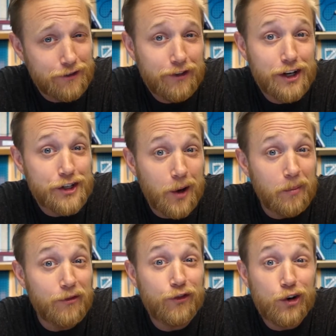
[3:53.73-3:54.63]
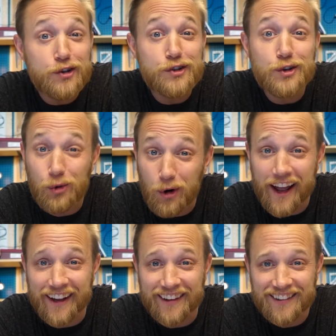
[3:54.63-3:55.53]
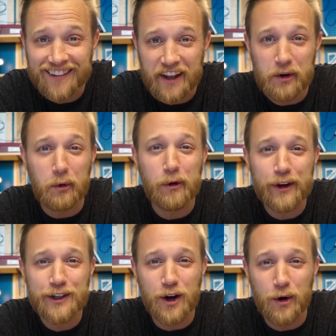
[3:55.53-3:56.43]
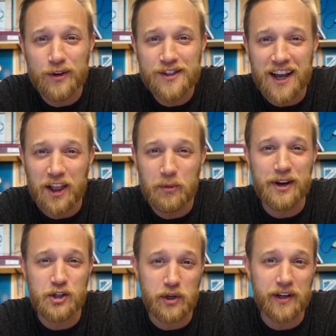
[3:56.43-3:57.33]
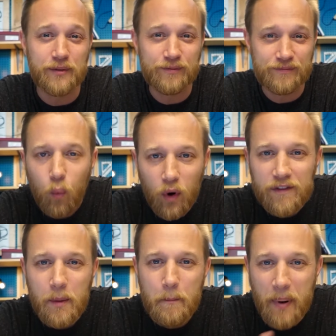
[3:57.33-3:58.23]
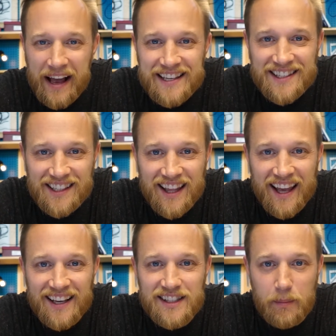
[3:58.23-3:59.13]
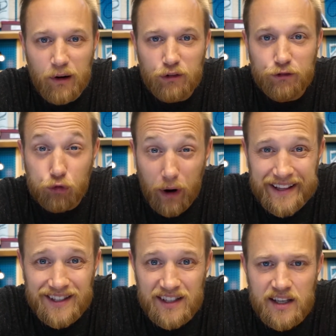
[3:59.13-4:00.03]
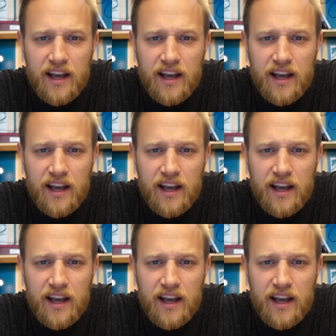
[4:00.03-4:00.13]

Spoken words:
finished up first grade at Orion Oaks Elementary. One of the best things about friends